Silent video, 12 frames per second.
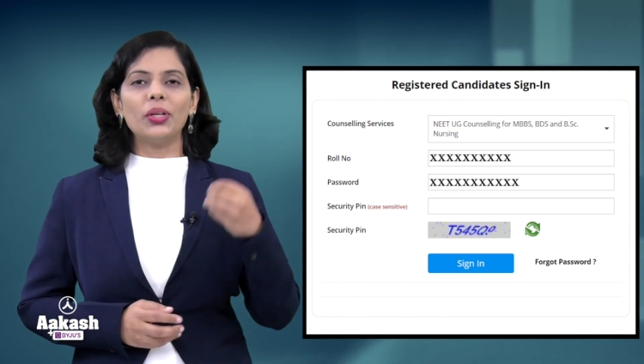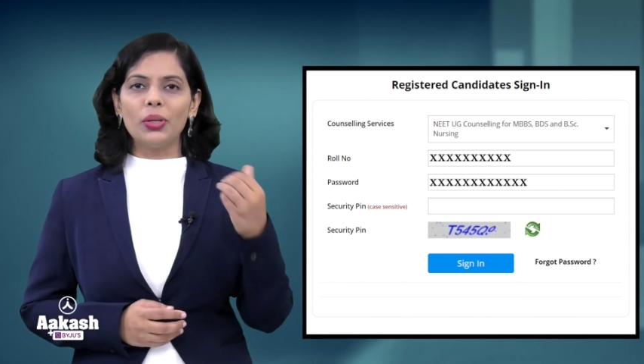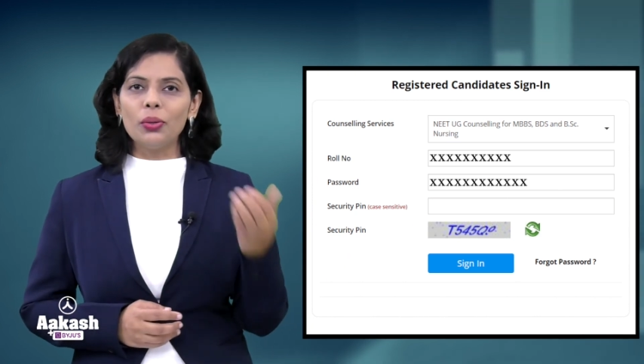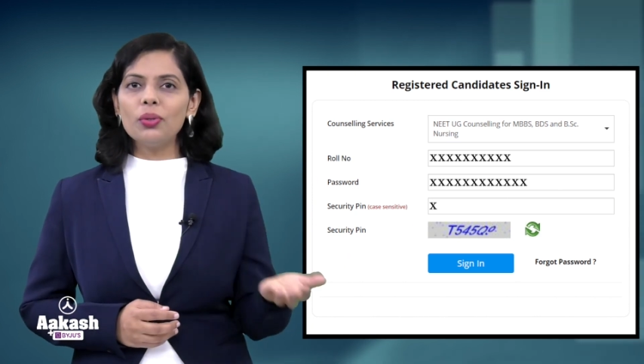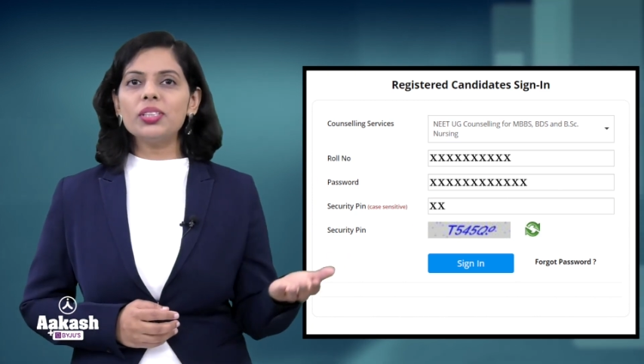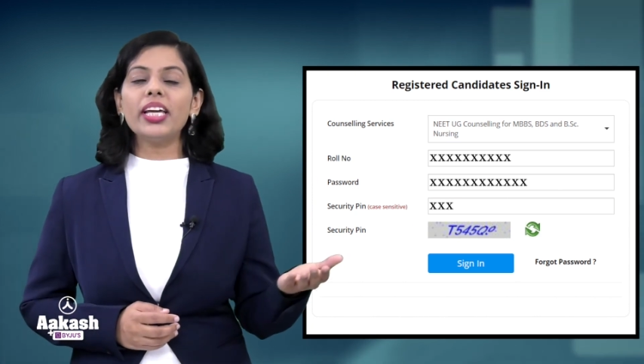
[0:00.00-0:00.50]

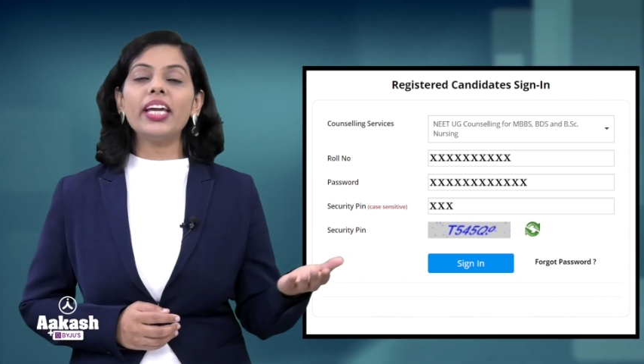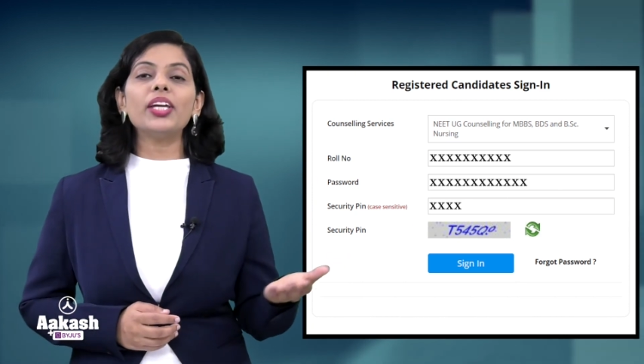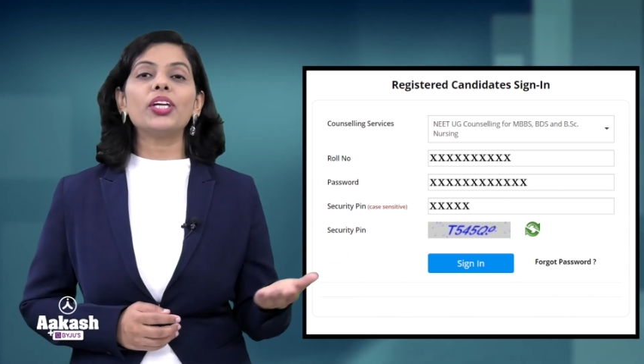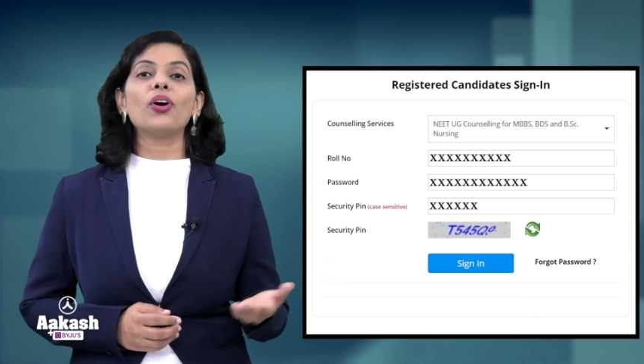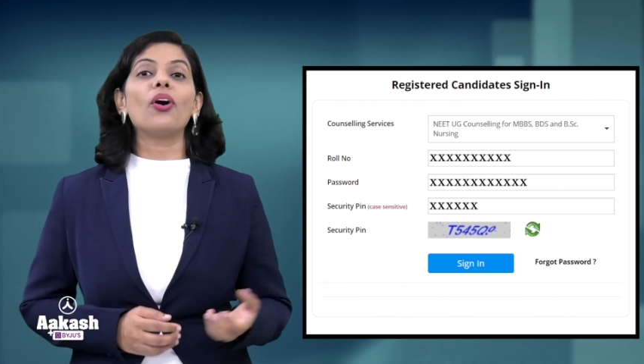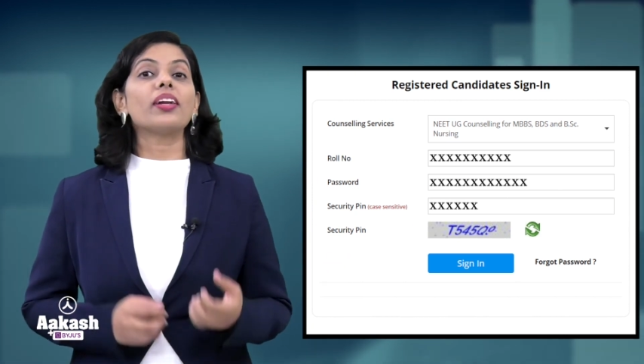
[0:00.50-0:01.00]
using
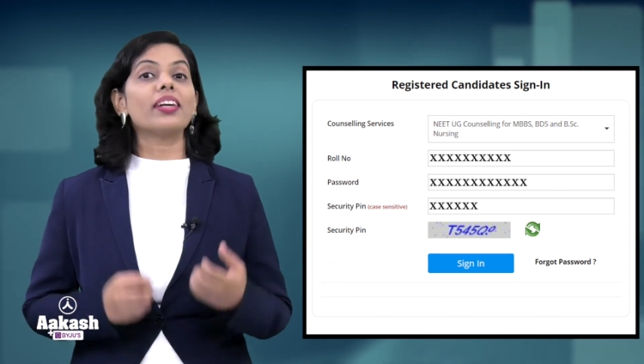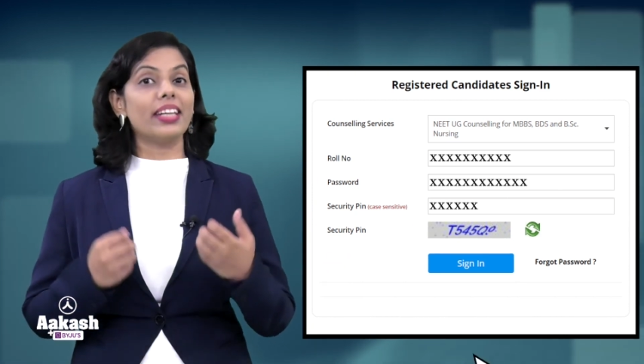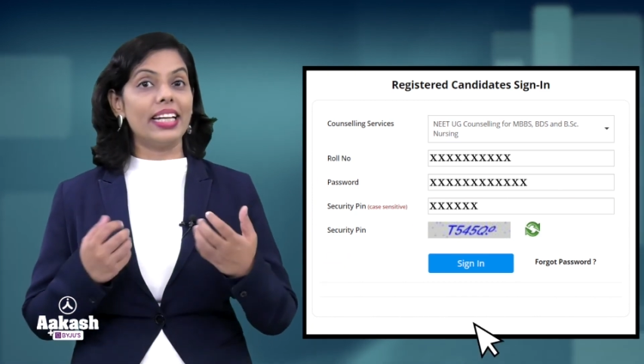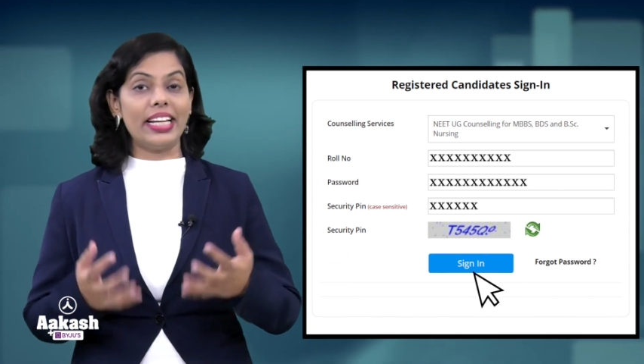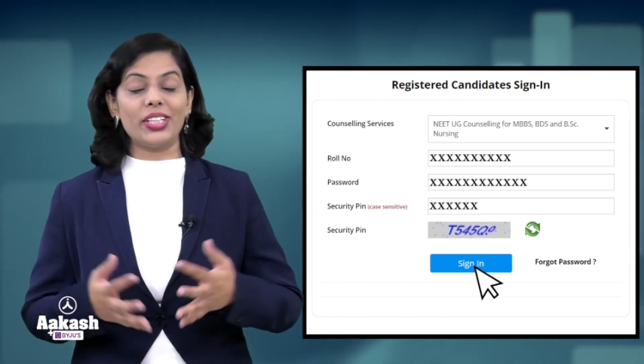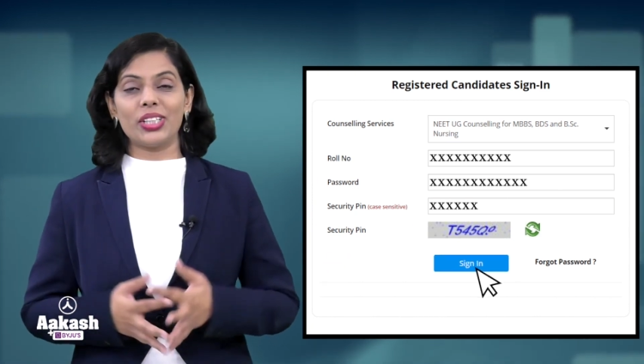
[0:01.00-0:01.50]
your
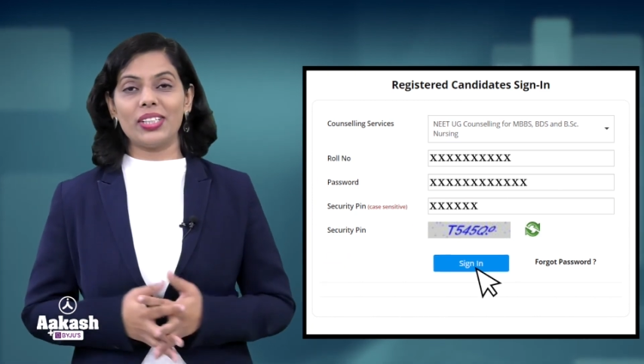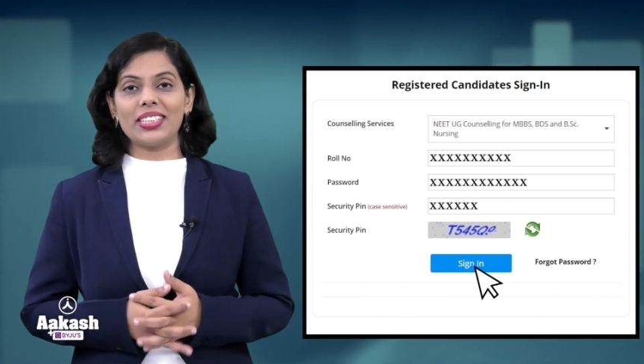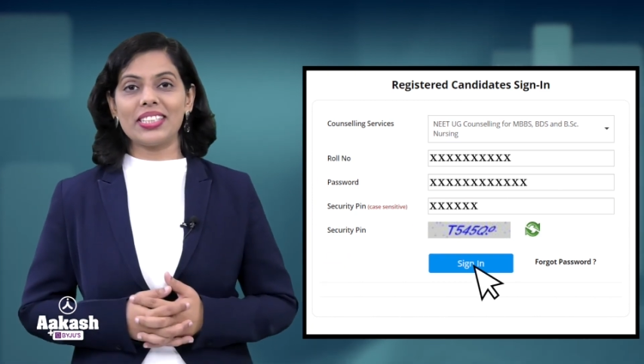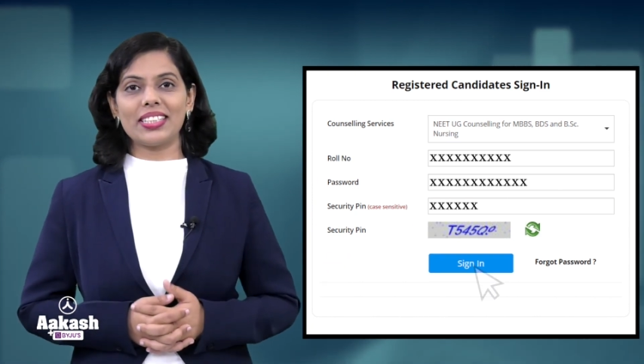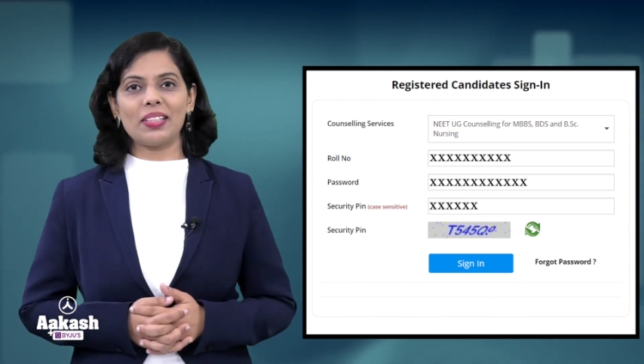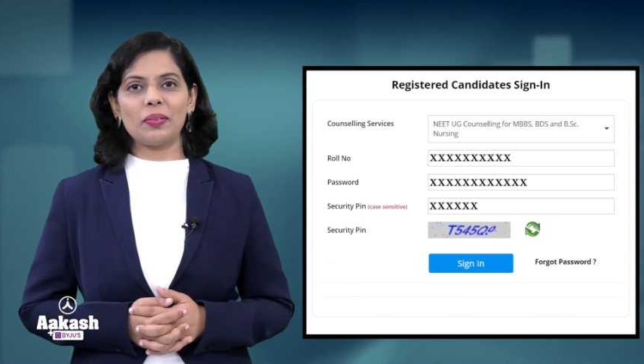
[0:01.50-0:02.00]
credentials.
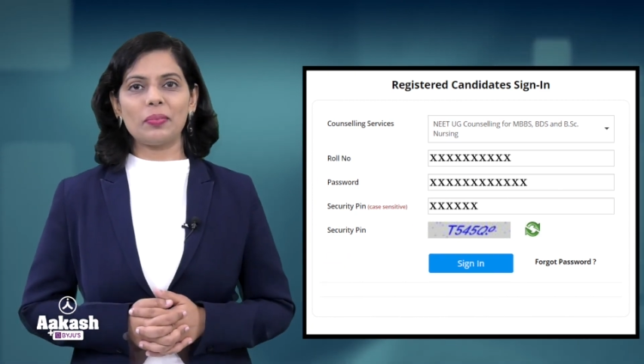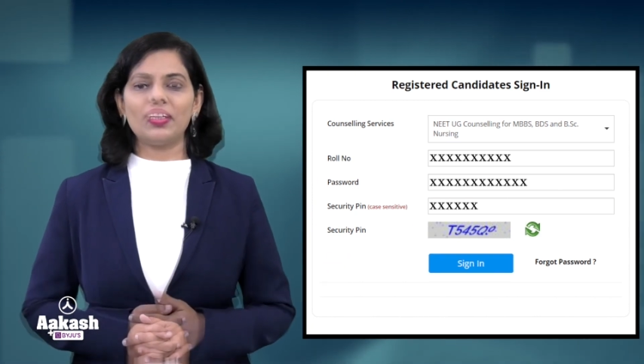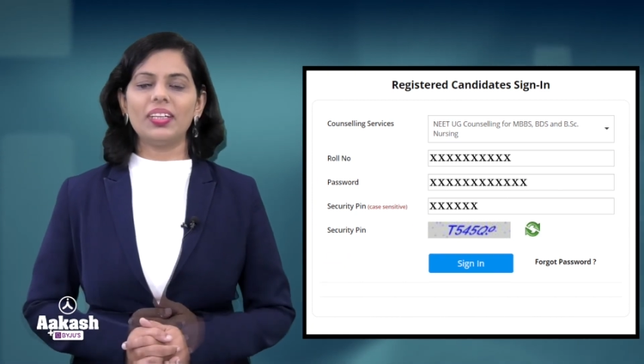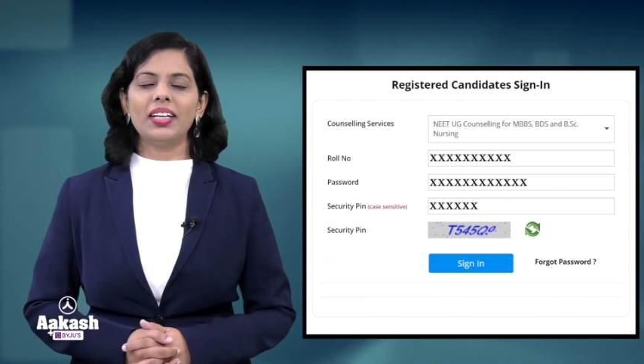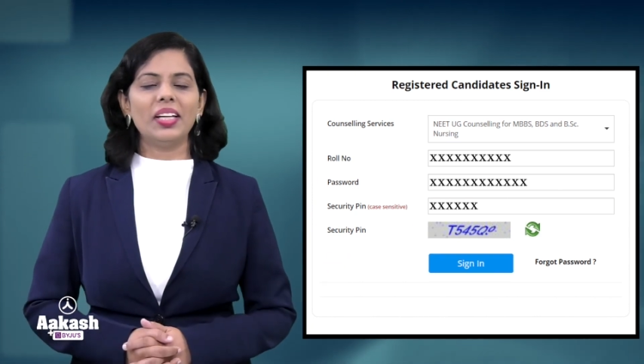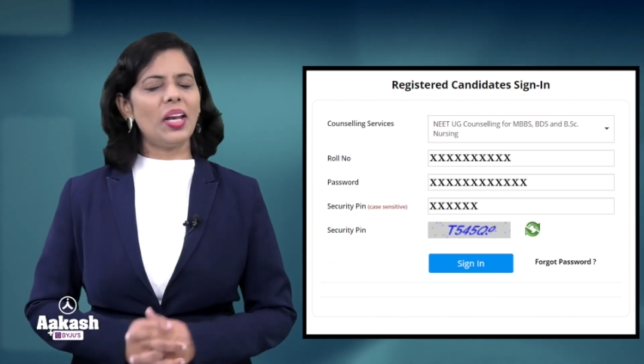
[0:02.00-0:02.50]

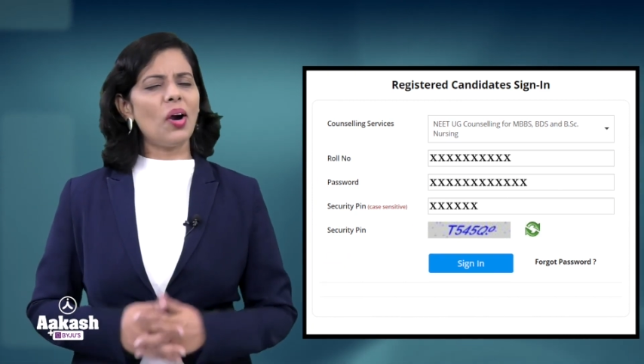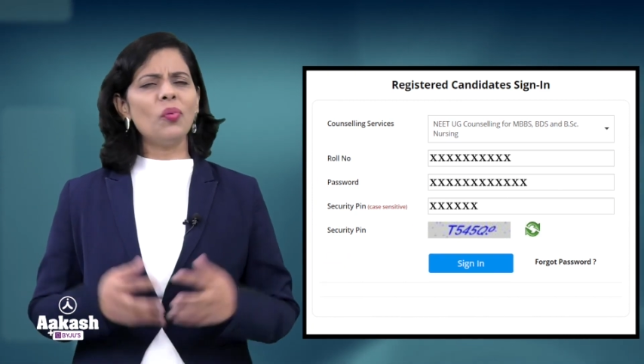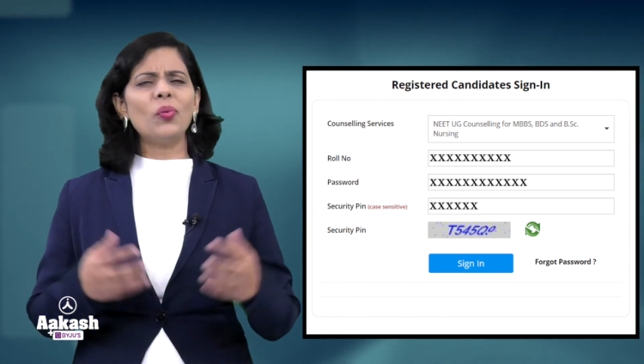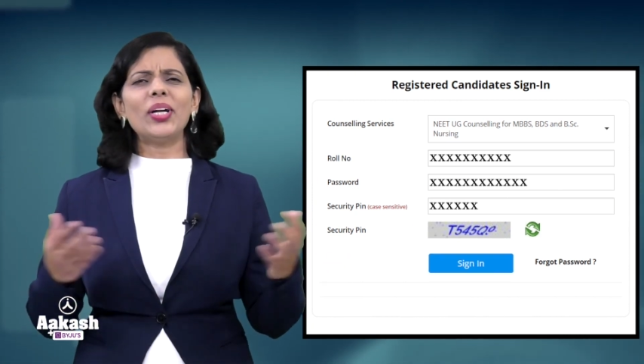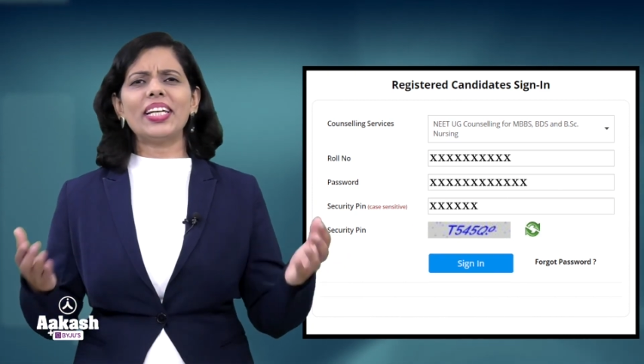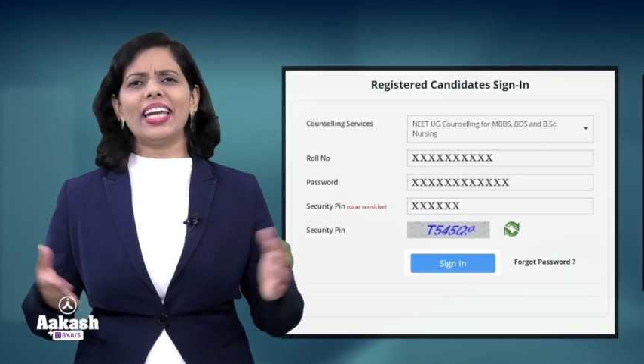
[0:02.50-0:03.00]
Now what